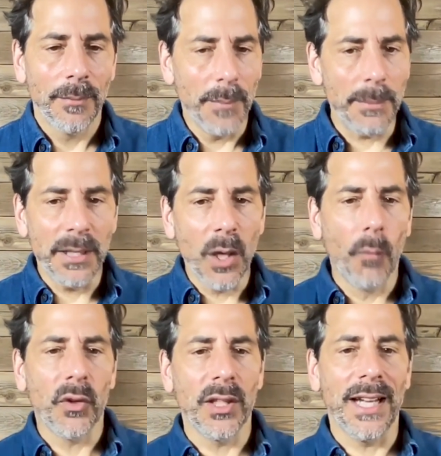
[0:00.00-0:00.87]
maybe
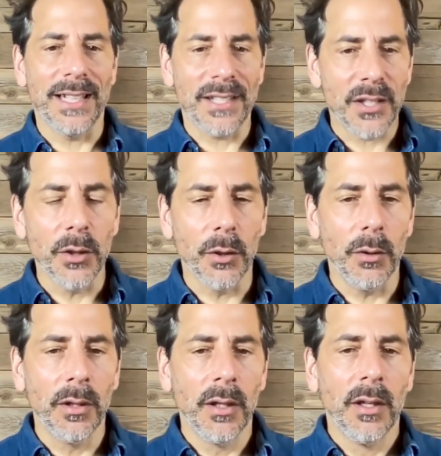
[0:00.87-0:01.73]
hopefully not
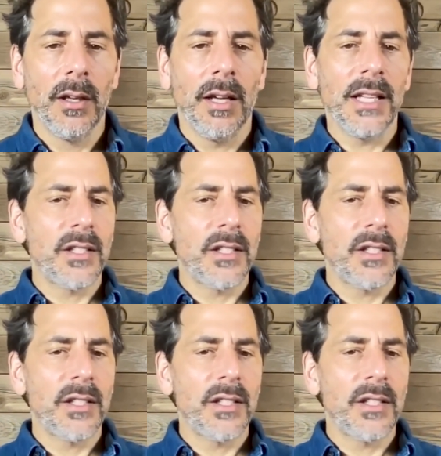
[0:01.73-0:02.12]
soon, and